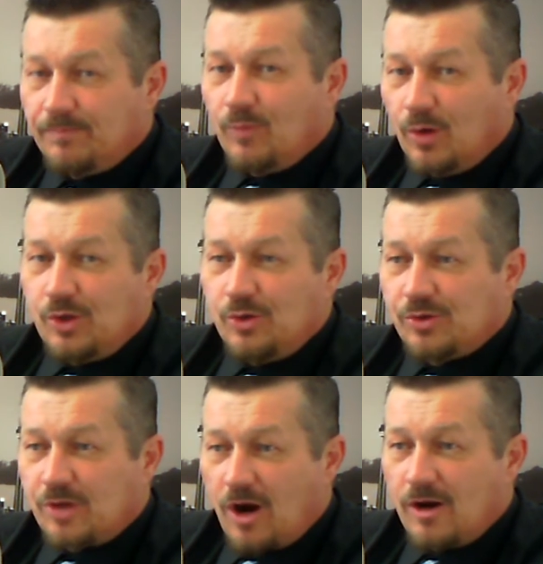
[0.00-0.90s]
we'll
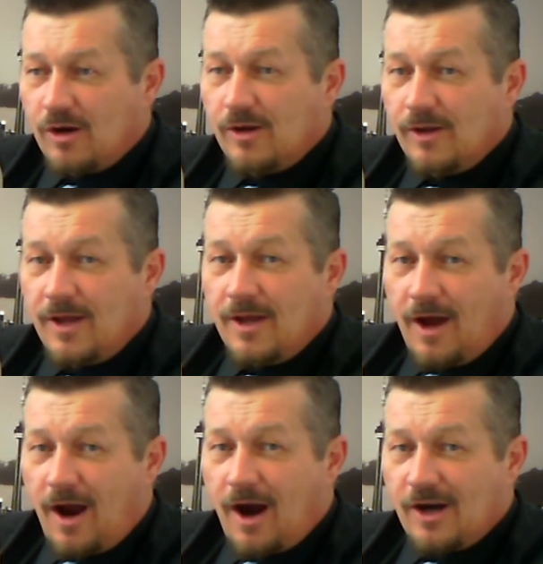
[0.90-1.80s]
use
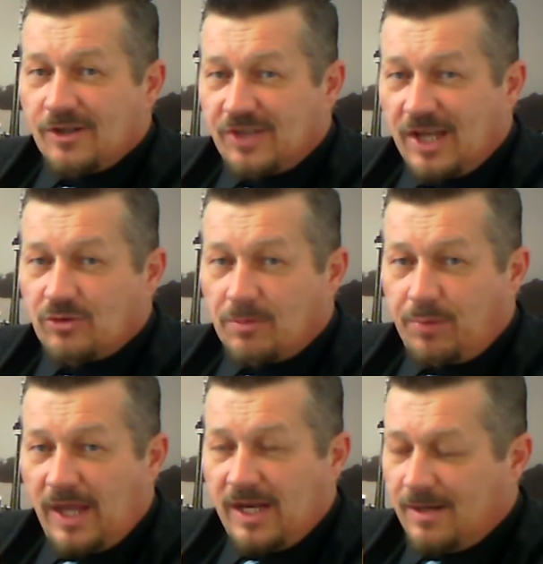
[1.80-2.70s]
our central
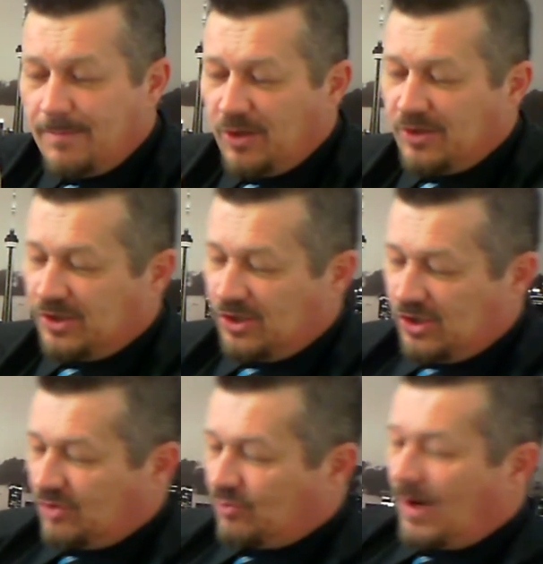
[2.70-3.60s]
planning abilities to
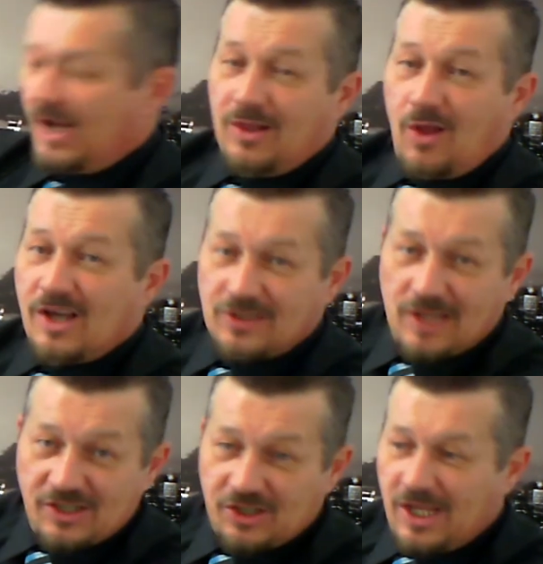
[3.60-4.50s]
just write laws and
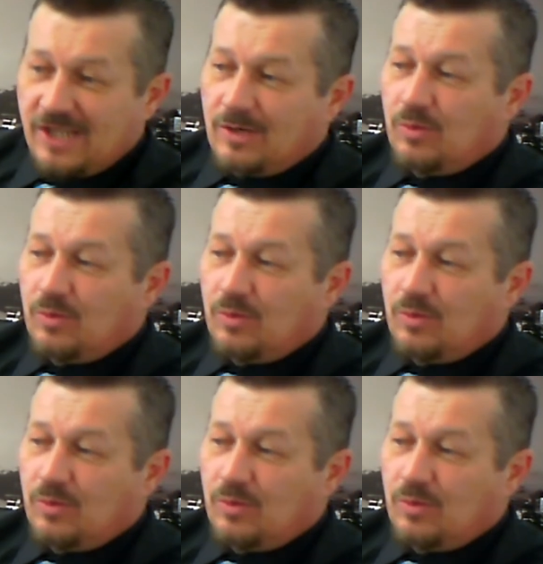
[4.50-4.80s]
legislation,